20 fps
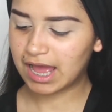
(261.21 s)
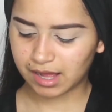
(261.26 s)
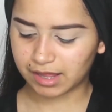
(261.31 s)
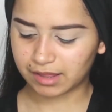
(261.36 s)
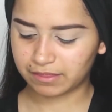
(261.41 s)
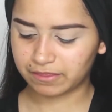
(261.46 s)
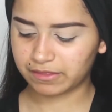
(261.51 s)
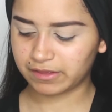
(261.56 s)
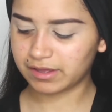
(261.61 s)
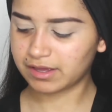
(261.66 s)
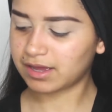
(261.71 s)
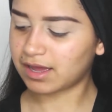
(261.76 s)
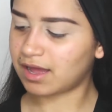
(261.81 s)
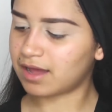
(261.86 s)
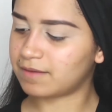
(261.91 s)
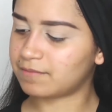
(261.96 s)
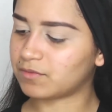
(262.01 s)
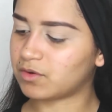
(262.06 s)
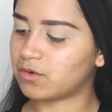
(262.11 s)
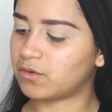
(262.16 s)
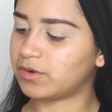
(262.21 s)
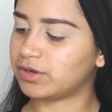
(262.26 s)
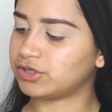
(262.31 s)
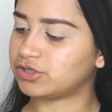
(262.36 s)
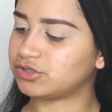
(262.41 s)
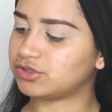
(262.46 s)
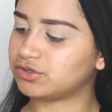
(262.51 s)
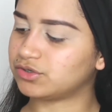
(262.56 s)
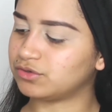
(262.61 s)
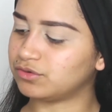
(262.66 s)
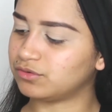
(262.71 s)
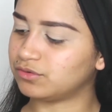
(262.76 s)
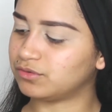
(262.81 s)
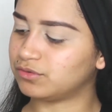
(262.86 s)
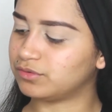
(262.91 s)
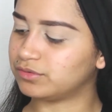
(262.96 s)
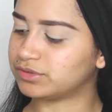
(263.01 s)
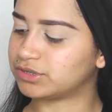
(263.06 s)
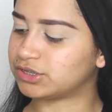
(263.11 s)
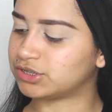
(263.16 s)
I think I'm going
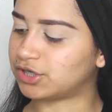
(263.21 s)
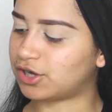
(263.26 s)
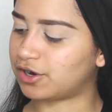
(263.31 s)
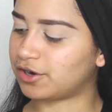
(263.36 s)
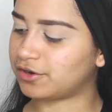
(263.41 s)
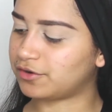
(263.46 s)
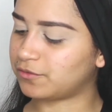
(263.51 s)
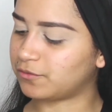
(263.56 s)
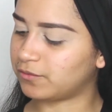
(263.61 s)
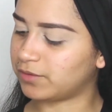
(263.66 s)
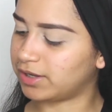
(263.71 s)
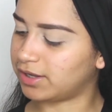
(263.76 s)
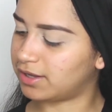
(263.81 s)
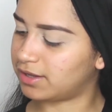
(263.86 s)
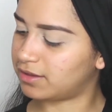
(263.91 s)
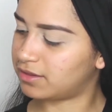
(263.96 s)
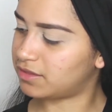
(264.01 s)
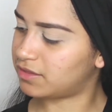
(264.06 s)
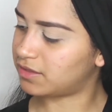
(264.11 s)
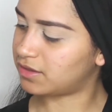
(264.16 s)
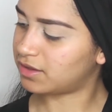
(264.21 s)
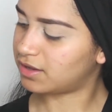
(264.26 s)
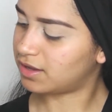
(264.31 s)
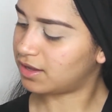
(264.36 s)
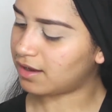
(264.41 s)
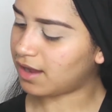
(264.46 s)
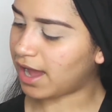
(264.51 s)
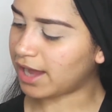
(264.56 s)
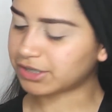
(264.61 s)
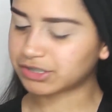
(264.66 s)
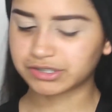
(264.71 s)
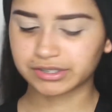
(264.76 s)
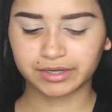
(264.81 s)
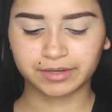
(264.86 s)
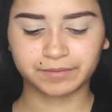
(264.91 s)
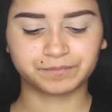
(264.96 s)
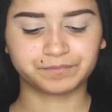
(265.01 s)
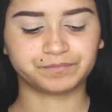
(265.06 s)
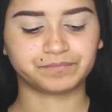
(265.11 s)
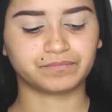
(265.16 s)
to start with,
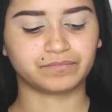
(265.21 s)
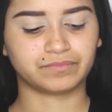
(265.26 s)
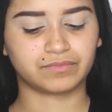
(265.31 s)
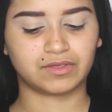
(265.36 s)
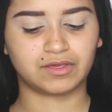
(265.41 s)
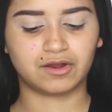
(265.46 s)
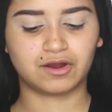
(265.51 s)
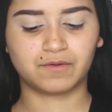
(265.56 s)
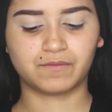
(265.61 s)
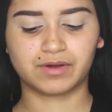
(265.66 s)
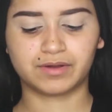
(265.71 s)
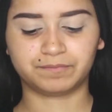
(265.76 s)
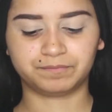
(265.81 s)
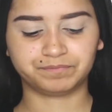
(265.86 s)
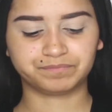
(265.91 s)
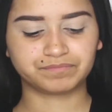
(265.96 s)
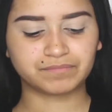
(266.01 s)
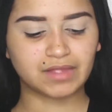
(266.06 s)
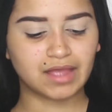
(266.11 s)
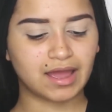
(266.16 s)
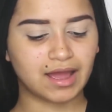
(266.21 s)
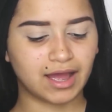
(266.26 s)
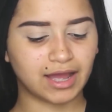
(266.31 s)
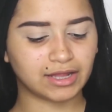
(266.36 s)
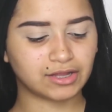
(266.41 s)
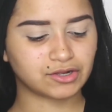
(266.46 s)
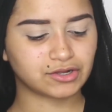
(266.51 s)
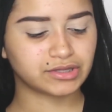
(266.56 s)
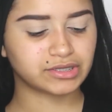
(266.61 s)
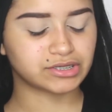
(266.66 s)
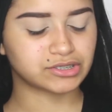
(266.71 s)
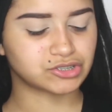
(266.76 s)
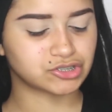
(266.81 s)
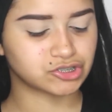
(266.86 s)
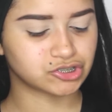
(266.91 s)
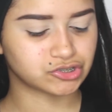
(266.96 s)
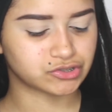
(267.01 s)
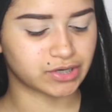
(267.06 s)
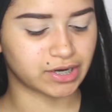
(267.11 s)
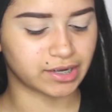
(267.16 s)
actually, you know what? I learned this
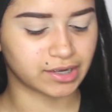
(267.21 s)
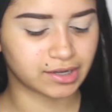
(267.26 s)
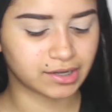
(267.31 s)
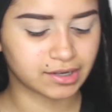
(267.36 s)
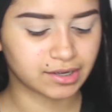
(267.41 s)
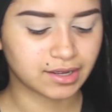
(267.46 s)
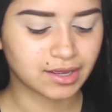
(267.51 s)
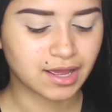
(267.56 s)
trick.